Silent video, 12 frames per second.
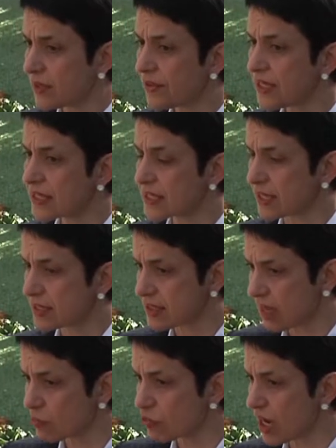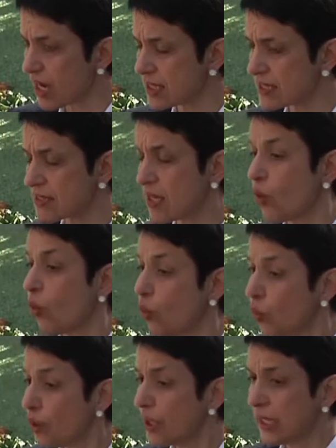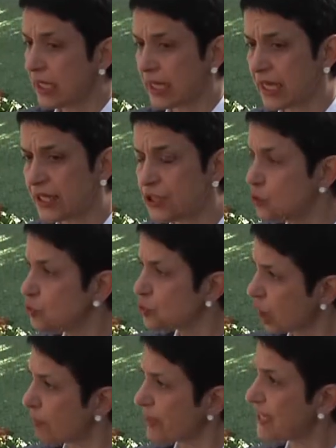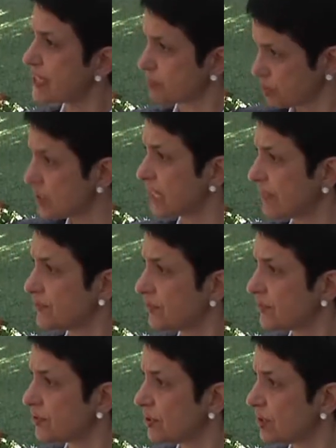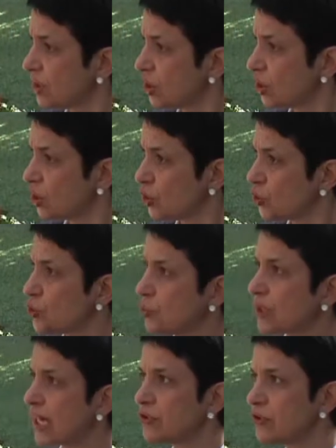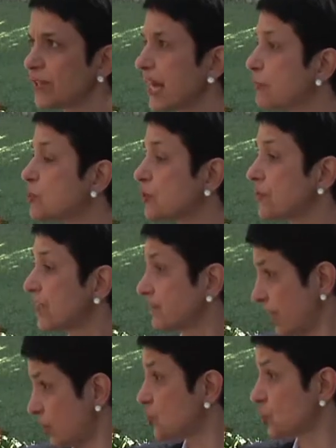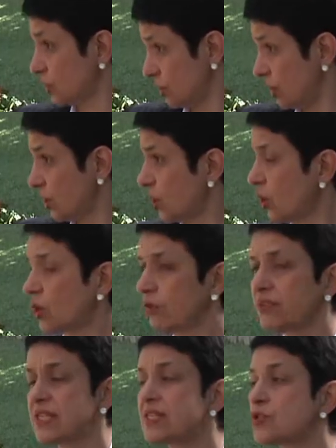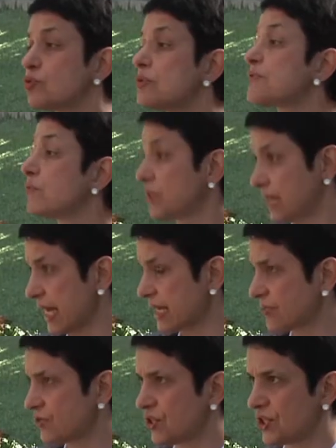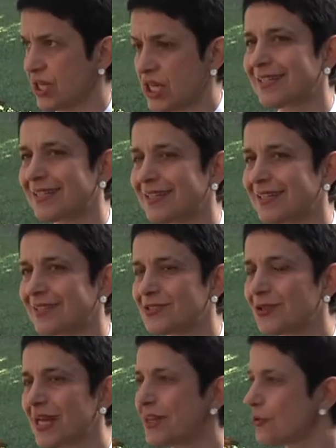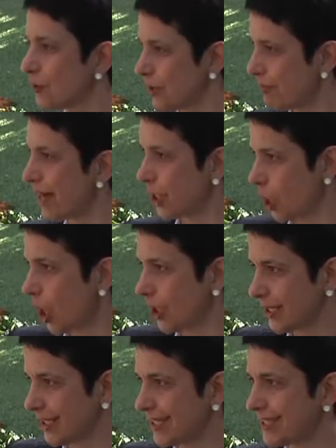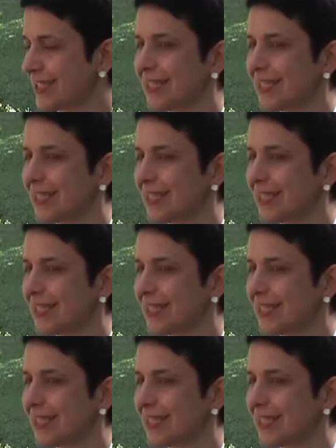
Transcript: things are summarized or a new topic is presented to kind of capture the attention of these students for the next year. Uh, together with my colleague,